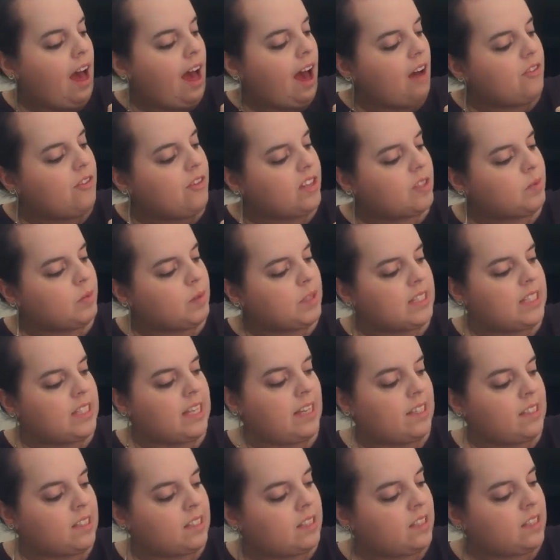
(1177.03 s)
And this one
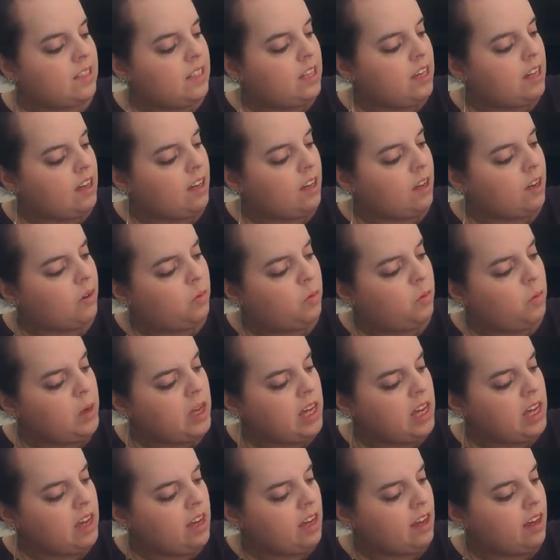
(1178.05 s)
says, see,
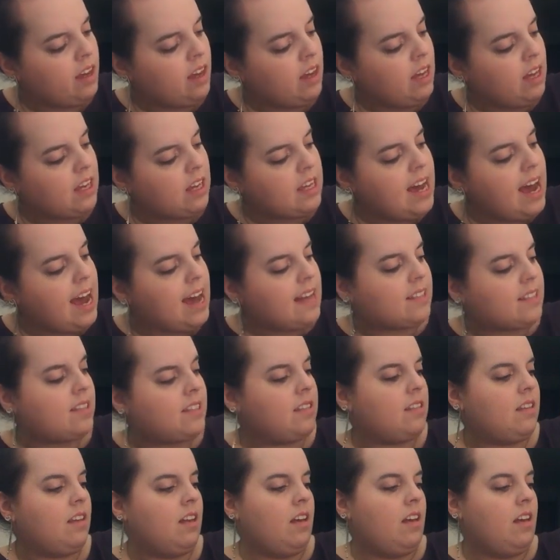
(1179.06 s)
we,
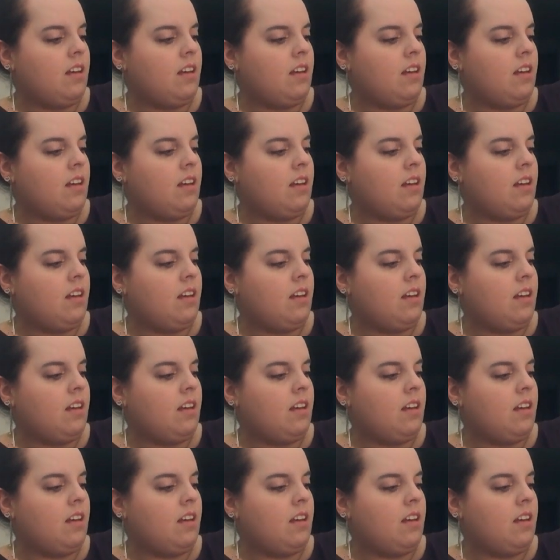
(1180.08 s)
yes.